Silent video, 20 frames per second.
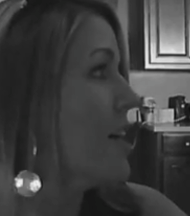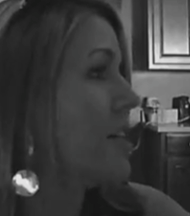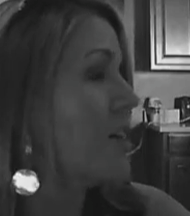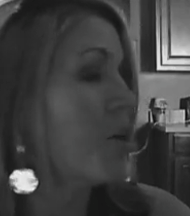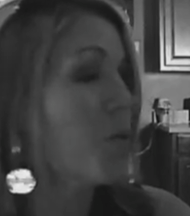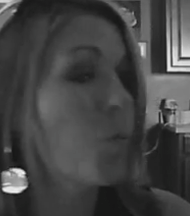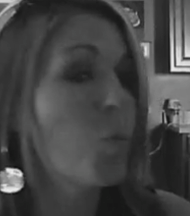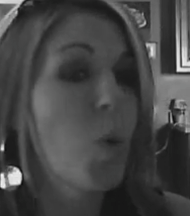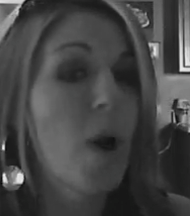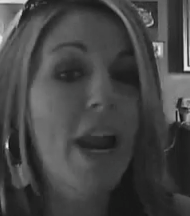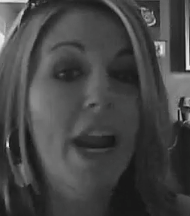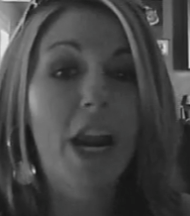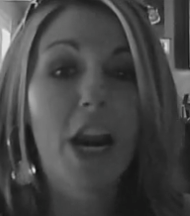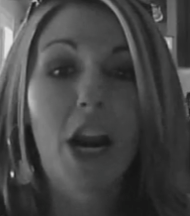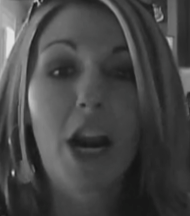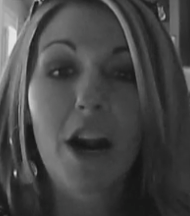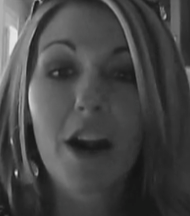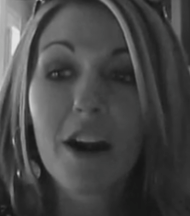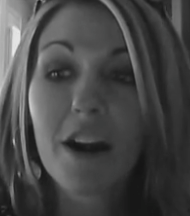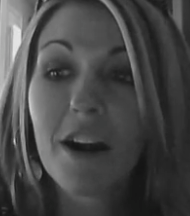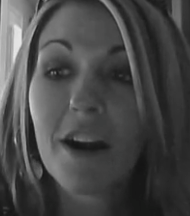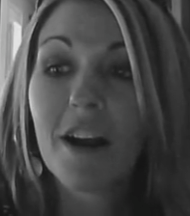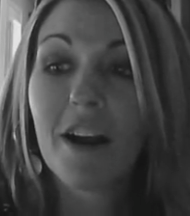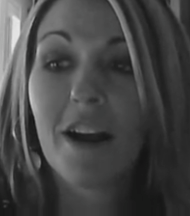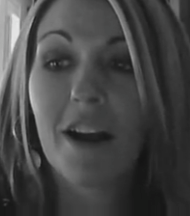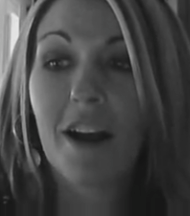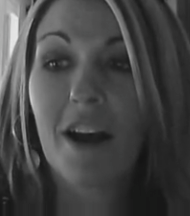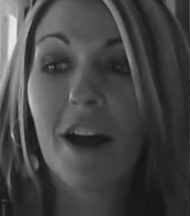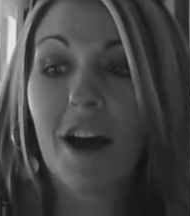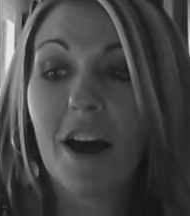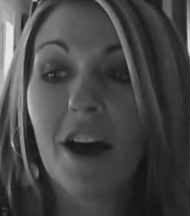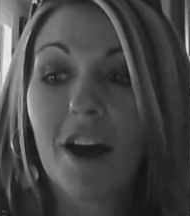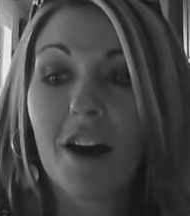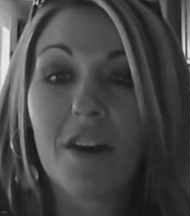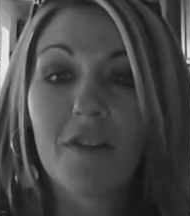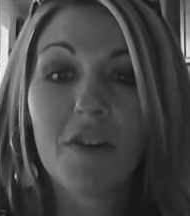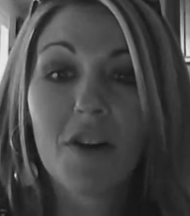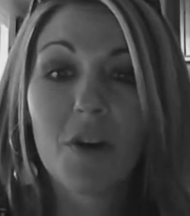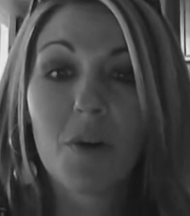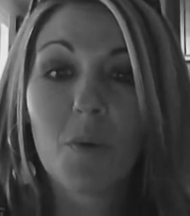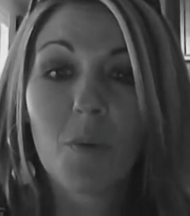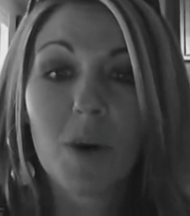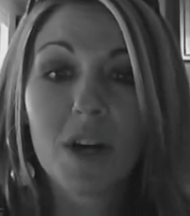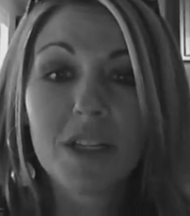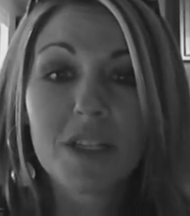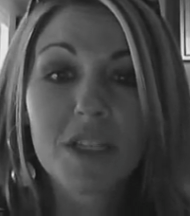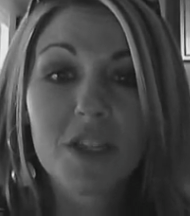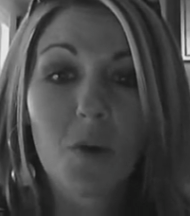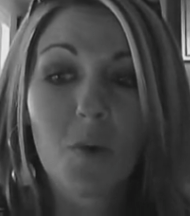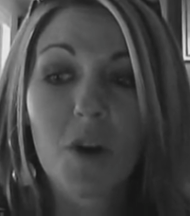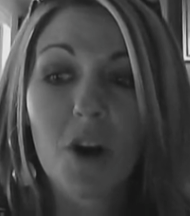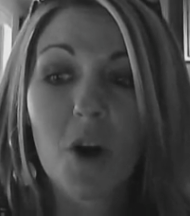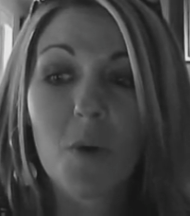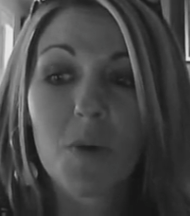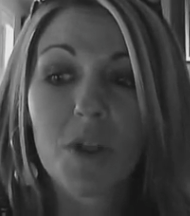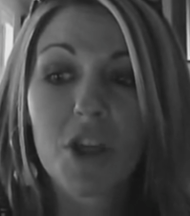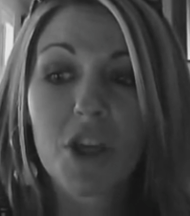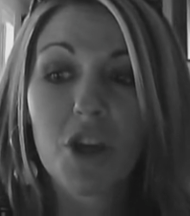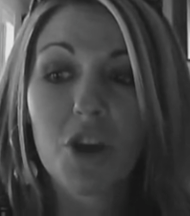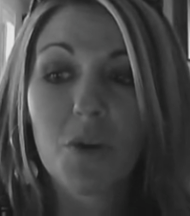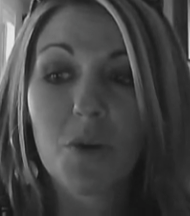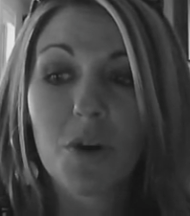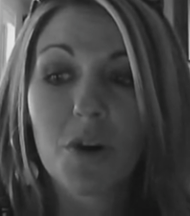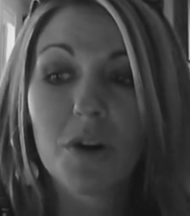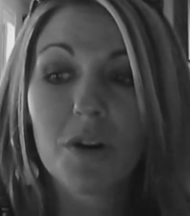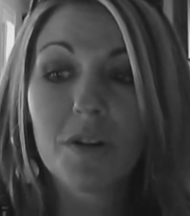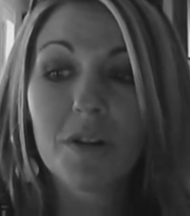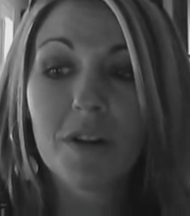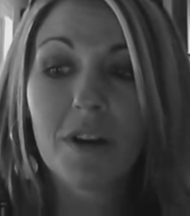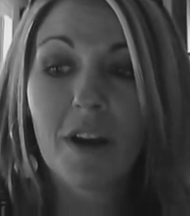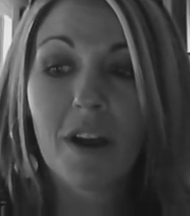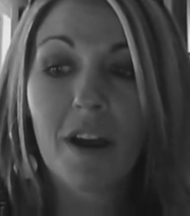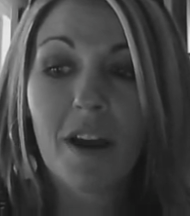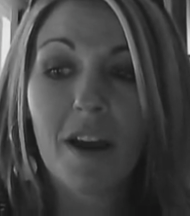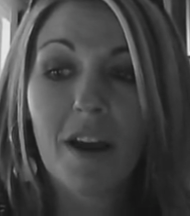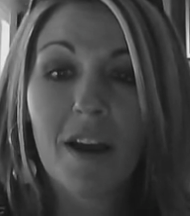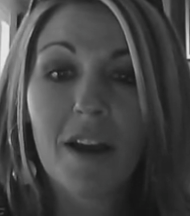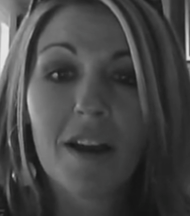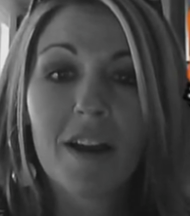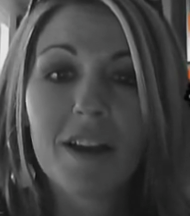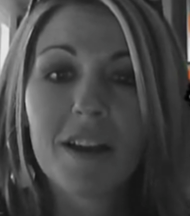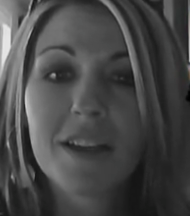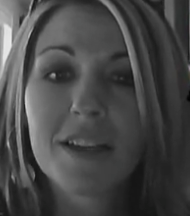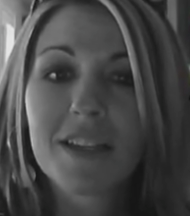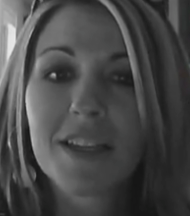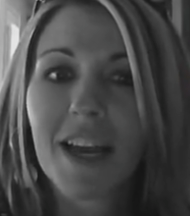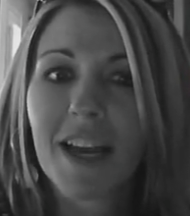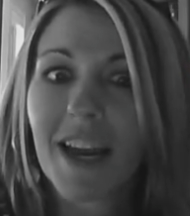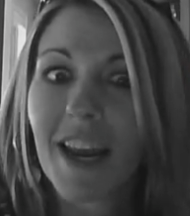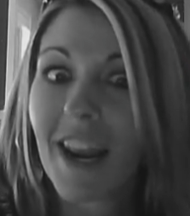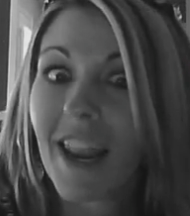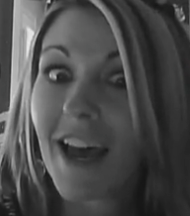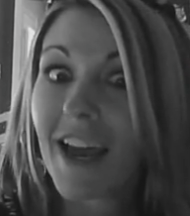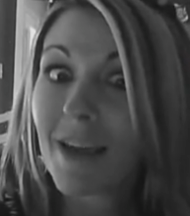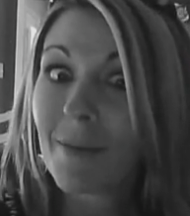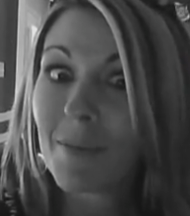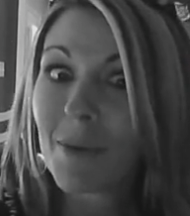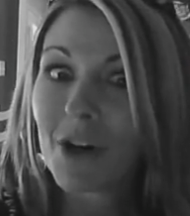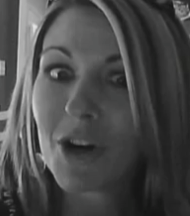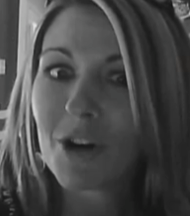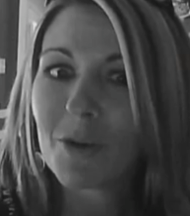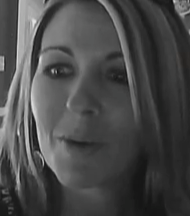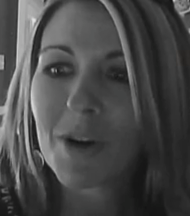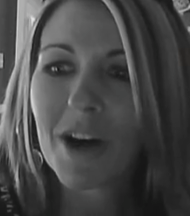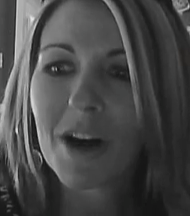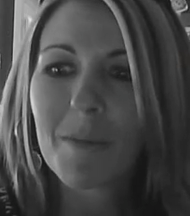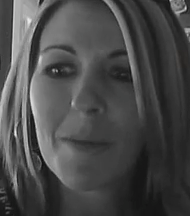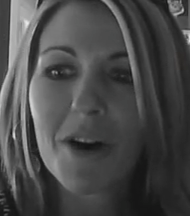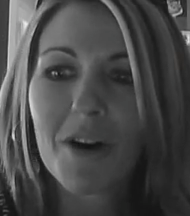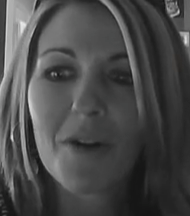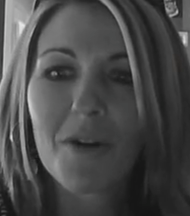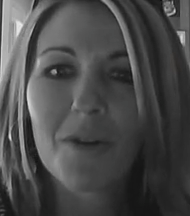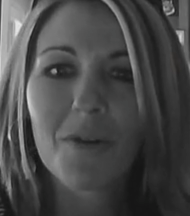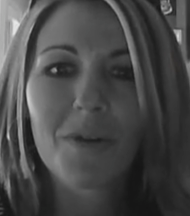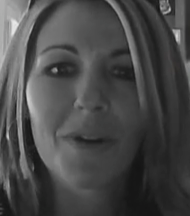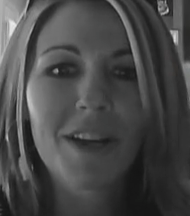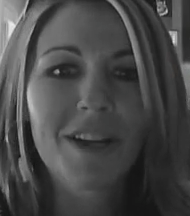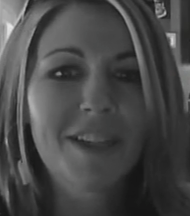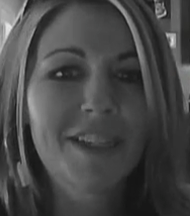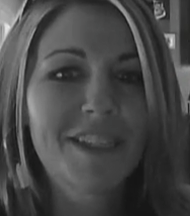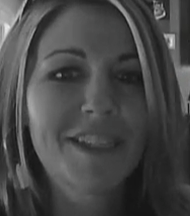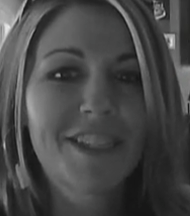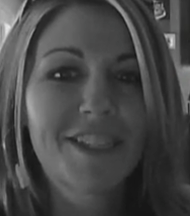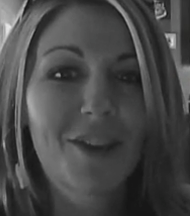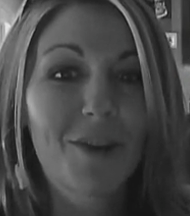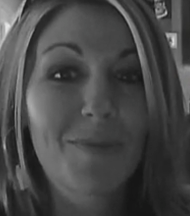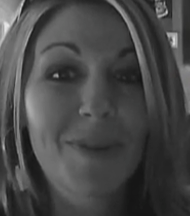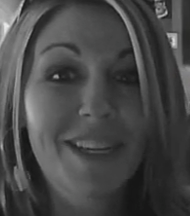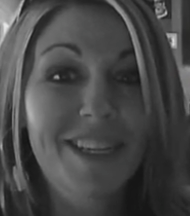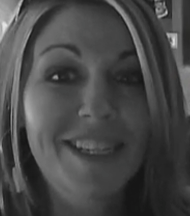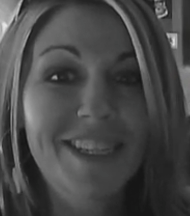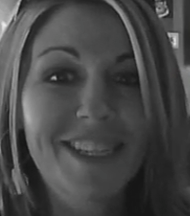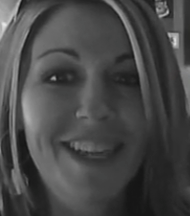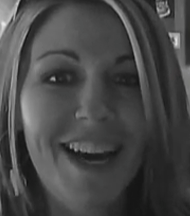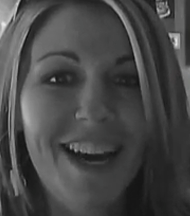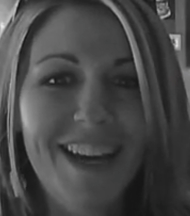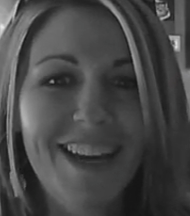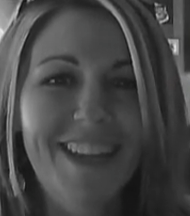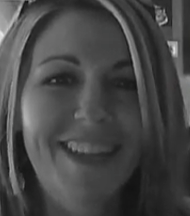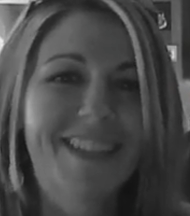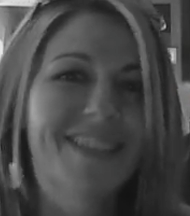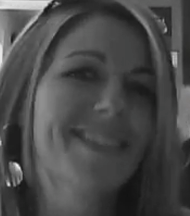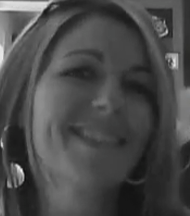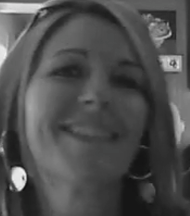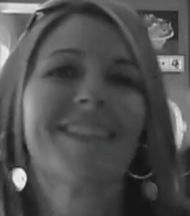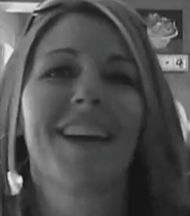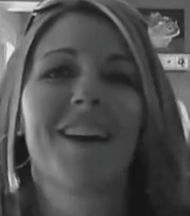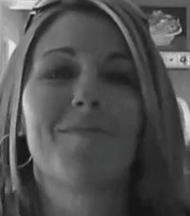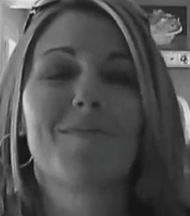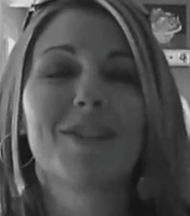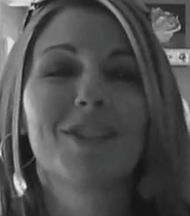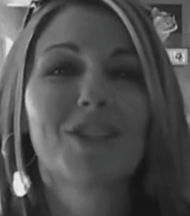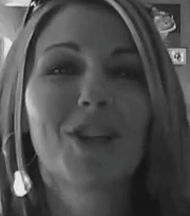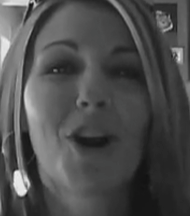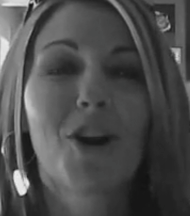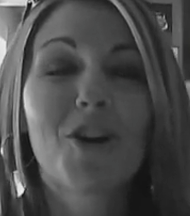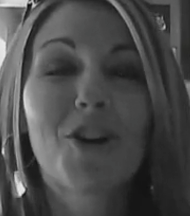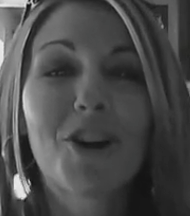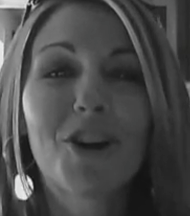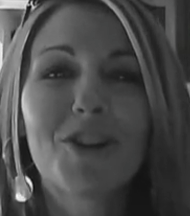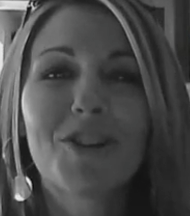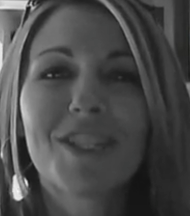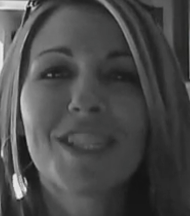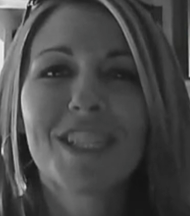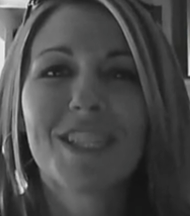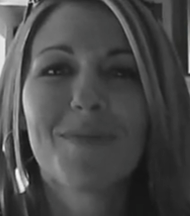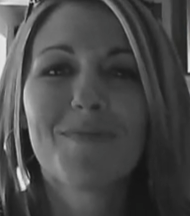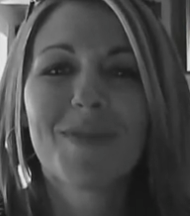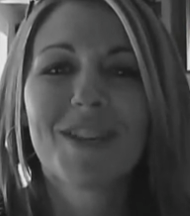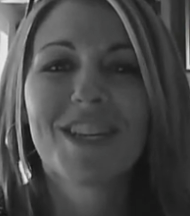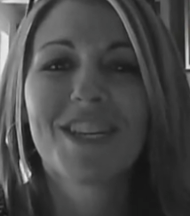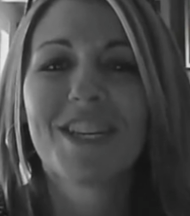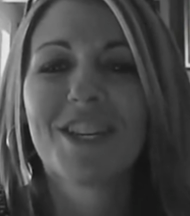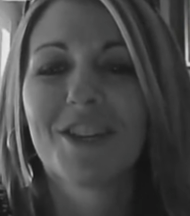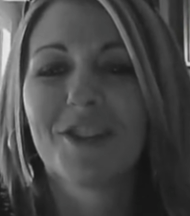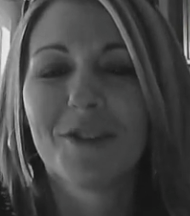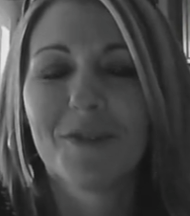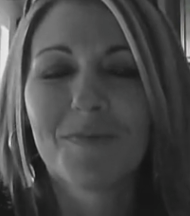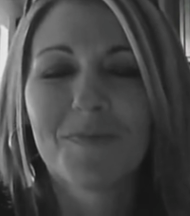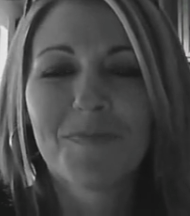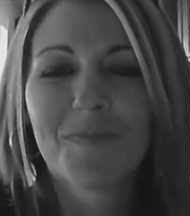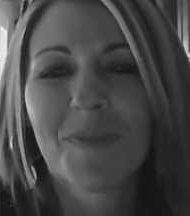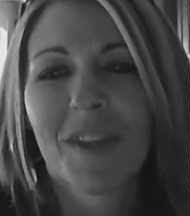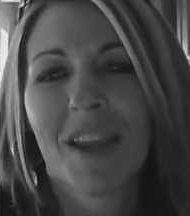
aware of what's going on with Google. It's like a light bulb come on. So I'm excited. I've been turned on to something new.